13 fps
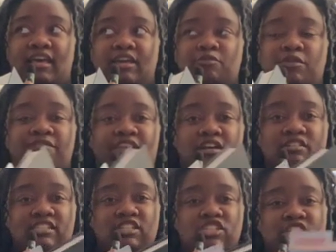it
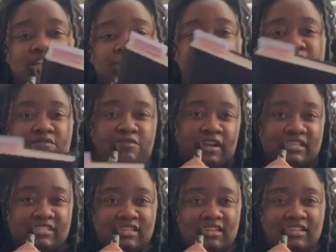reveals that she
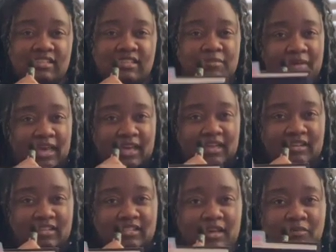befriended the
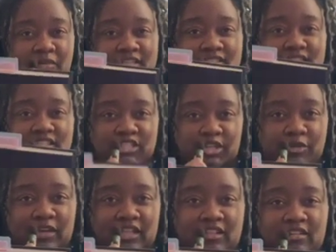man that was a
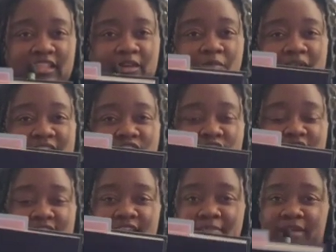serial killer. They went to
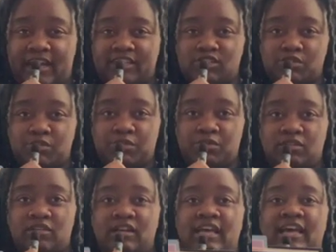the same high
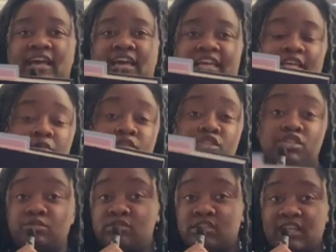school. He was
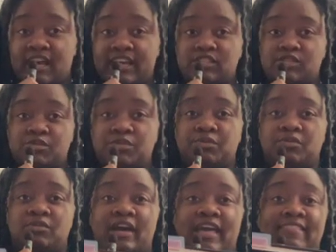new to the high
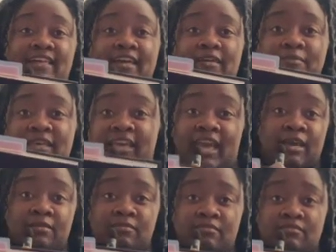school, and they
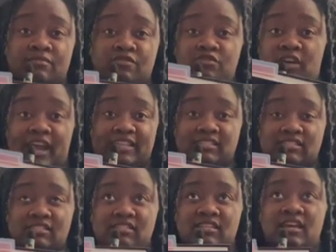became
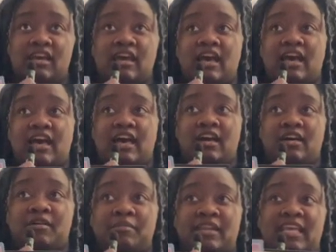friends.
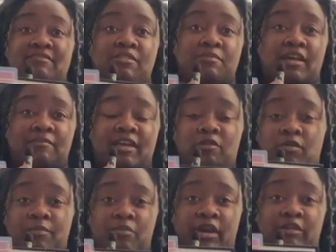And even maybe at
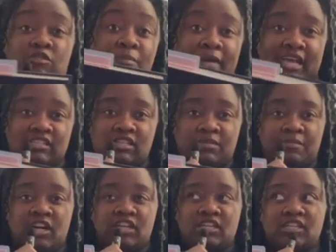one point romantic
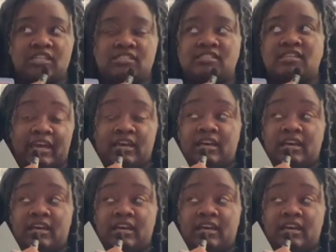partners.